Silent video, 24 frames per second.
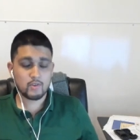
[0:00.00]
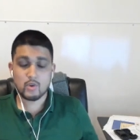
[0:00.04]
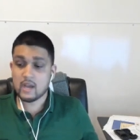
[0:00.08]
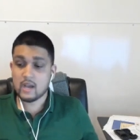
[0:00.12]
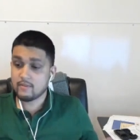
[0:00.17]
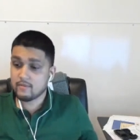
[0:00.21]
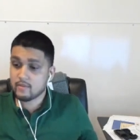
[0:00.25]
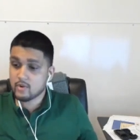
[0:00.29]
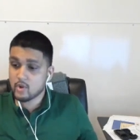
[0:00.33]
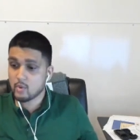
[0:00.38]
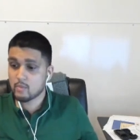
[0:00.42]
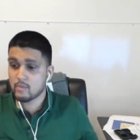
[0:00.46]
you
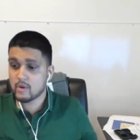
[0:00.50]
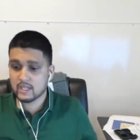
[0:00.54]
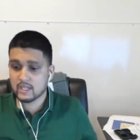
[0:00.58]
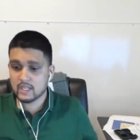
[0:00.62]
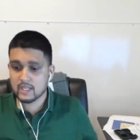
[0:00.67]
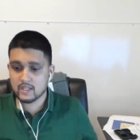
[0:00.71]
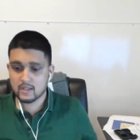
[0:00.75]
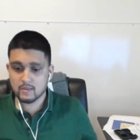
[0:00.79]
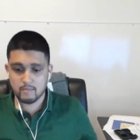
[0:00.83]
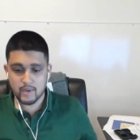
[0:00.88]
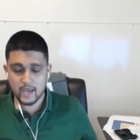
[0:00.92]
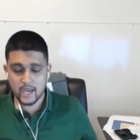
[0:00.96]
have no money
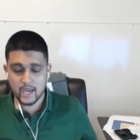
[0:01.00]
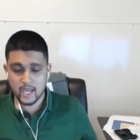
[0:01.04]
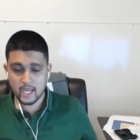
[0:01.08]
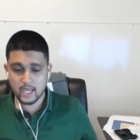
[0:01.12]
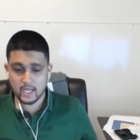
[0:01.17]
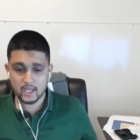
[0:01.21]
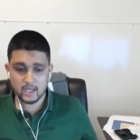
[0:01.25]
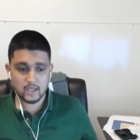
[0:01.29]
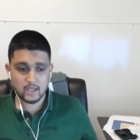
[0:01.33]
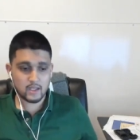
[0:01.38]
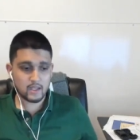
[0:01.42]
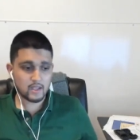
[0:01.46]
in the
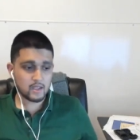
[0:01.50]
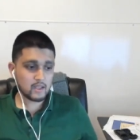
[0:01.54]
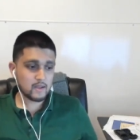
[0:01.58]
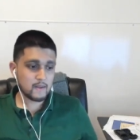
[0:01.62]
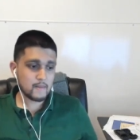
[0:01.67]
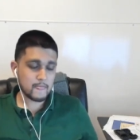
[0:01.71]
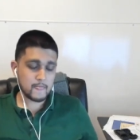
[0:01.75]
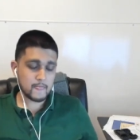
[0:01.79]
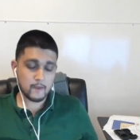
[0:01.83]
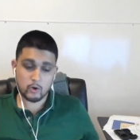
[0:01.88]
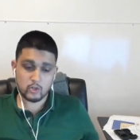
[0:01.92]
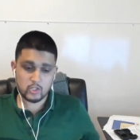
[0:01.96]
bank
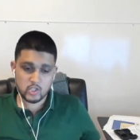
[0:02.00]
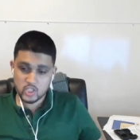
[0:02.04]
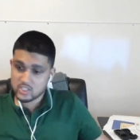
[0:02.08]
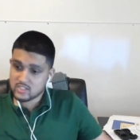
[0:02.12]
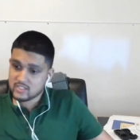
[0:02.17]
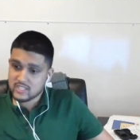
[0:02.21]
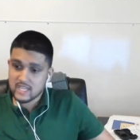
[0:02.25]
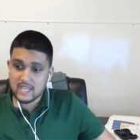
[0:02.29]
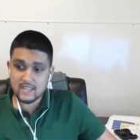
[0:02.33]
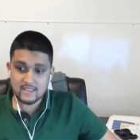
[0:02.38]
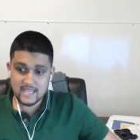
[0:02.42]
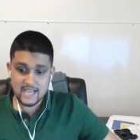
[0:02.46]
or just
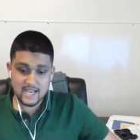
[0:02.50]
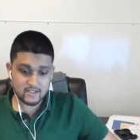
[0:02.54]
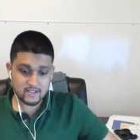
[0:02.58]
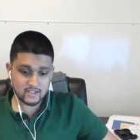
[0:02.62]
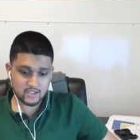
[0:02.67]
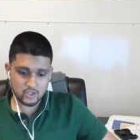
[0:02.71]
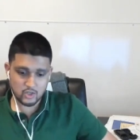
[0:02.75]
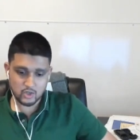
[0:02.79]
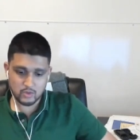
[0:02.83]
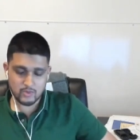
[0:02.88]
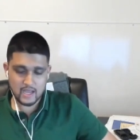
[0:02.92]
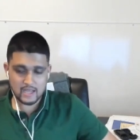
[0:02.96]
ten
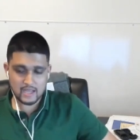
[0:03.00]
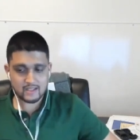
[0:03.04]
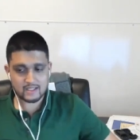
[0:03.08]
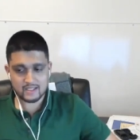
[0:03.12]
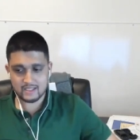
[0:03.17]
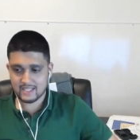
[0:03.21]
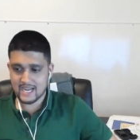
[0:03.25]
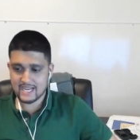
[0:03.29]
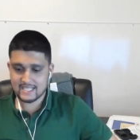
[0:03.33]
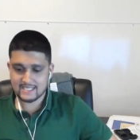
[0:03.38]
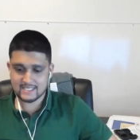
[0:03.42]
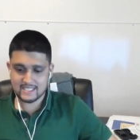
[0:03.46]
thousand in your bank, the
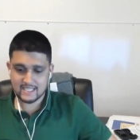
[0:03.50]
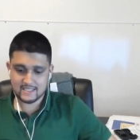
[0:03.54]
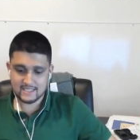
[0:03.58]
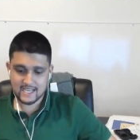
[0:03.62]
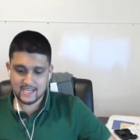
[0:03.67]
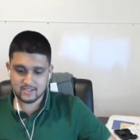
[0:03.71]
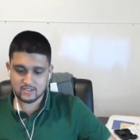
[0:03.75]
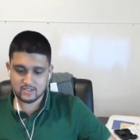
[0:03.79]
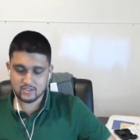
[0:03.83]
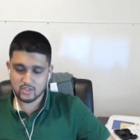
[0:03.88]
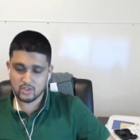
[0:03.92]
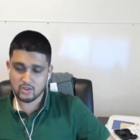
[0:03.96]
last ten
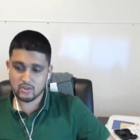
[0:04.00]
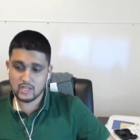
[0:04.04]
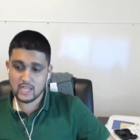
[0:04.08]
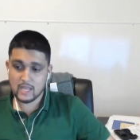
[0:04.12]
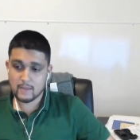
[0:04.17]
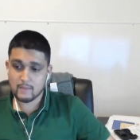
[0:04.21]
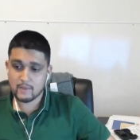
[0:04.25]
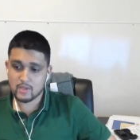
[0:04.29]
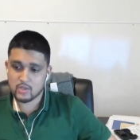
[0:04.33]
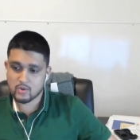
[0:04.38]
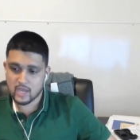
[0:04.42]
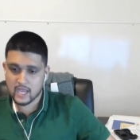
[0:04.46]
thousand to your
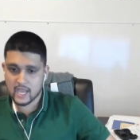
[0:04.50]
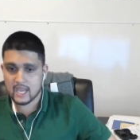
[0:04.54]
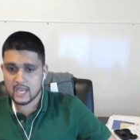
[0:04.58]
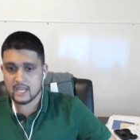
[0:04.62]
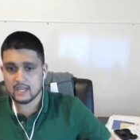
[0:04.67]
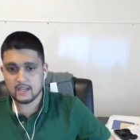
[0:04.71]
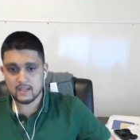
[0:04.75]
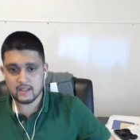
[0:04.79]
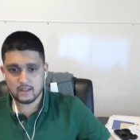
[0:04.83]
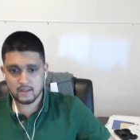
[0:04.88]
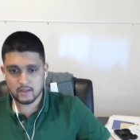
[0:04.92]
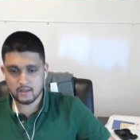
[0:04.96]
name, and you
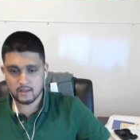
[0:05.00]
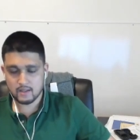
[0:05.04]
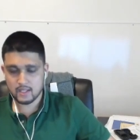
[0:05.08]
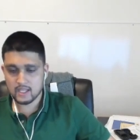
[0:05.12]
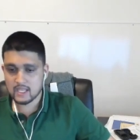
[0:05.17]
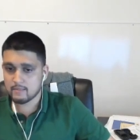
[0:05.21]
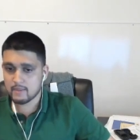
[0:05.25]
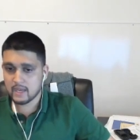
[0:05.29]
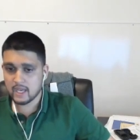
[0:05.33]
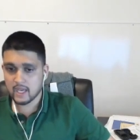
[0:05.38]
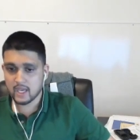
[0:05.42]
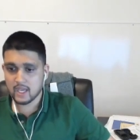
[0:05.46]
hate
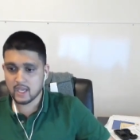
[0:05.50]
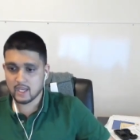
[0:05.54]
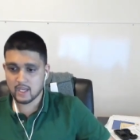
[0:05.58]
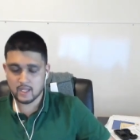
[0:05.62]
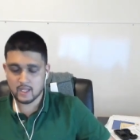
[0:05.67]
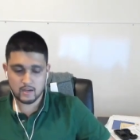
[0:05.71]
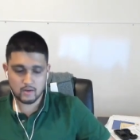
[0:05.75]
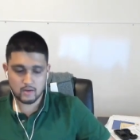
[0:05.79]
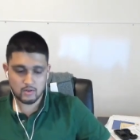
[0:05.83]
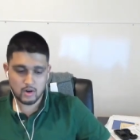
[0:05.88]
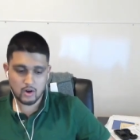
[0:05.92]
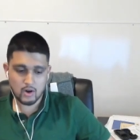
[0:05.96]
eBay right, and
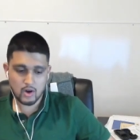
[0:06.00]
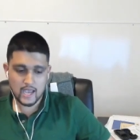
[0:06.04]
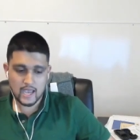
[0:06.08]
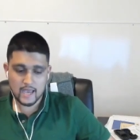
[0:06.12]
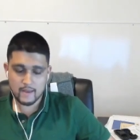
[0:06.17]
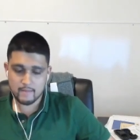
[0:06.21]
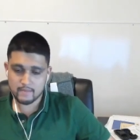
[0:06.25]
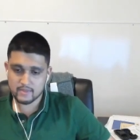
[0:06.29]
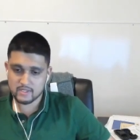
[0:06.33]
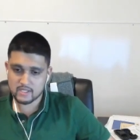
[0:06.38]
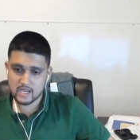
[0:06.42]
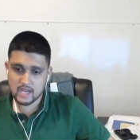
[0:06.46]
right.
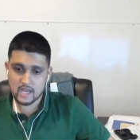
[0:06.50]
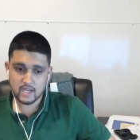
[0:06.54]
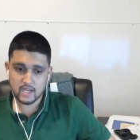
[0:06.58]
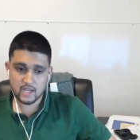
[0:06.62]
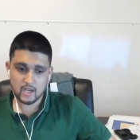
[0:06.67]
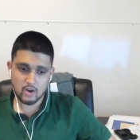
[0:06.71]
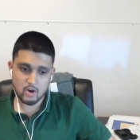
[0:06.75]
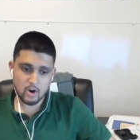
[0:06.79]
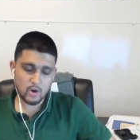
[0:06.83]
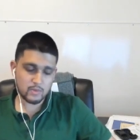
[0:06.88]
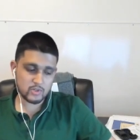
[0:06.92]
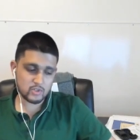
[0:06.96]
Amazon
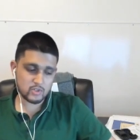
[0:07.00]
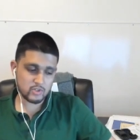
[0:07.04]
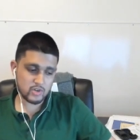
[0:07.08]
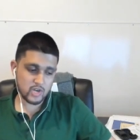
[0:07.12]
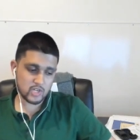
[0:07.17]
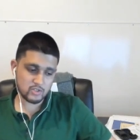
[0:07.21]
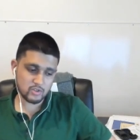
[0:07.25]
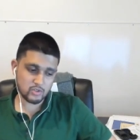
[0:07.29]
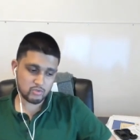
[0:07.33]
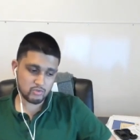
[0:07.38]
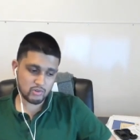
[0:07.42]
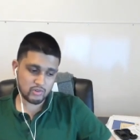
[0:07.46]
and
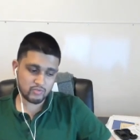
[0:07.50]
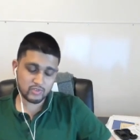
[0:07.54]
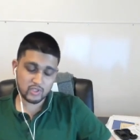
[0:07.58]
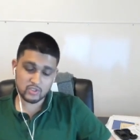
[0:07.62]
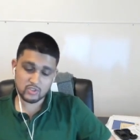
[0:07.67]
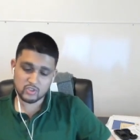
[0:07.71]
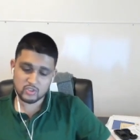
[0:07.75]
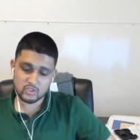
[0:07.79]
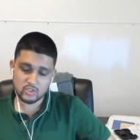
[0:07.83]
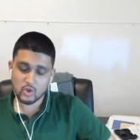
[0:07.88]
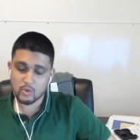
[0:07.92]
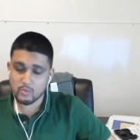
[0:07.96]
arbitrage and thrifting
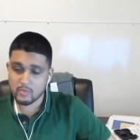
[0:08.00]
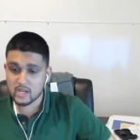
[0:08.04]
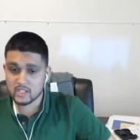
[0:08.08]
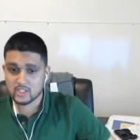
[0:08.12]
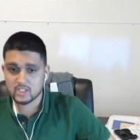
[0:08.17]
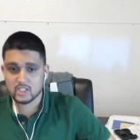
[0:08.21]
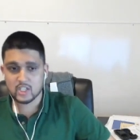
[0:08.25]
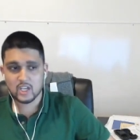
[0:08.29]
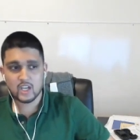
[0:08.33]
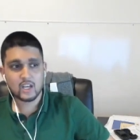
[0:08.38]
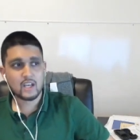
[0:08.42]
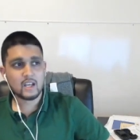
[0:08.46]
so
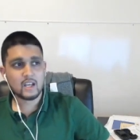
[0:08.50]
much.